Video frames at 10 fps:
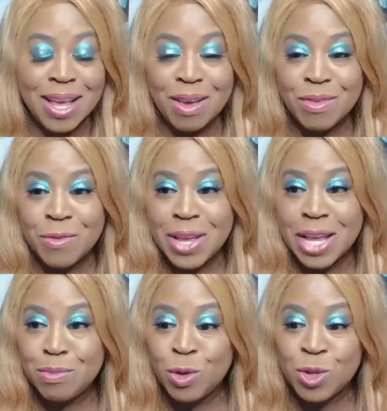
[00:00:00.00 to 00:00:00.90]
If you're a fan
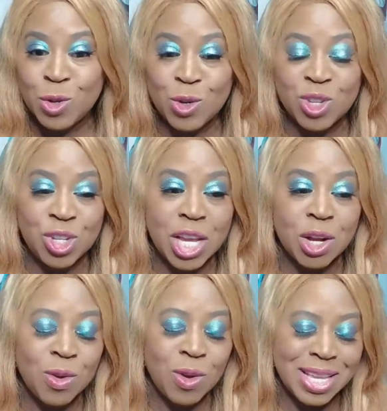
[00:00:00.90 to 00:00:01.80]
of musicals in
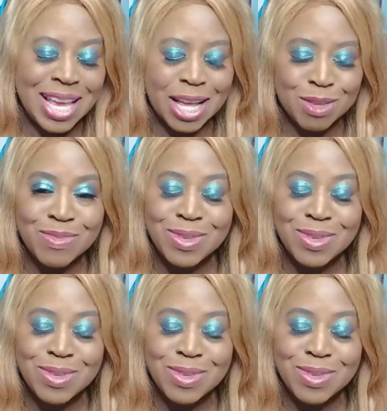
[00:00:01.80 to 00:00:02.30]
general, yeah,